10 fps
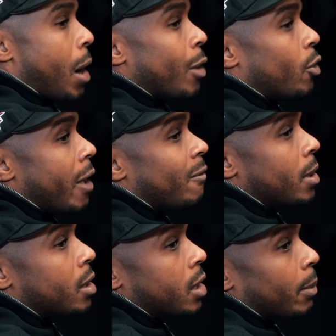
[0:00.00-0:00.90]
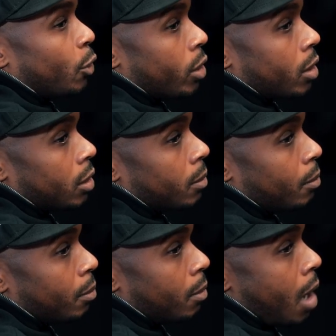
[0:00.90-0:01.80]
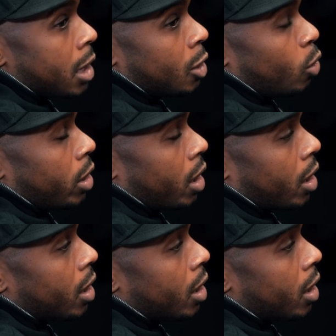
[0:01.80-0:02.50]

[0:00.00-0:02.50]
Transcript: probably would have okay. been the same three. But you just want to switch. I just up. want, yeah,